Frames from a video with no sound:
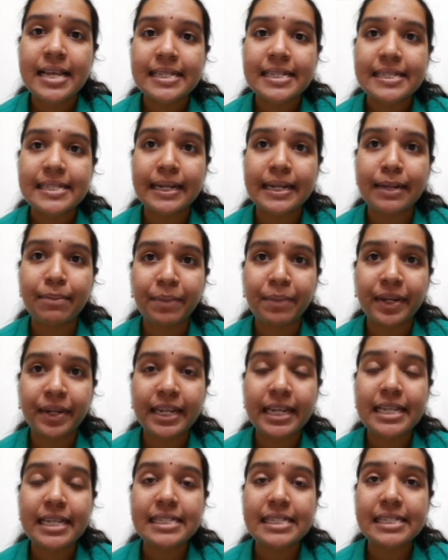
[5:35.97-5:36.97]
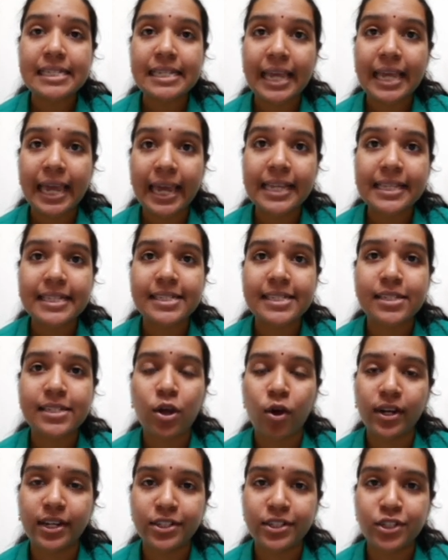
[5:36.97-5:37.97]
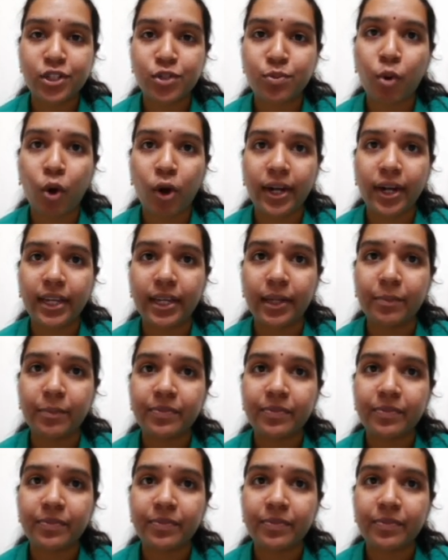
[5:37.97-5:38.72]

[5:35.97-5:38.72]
slippery scales on its body.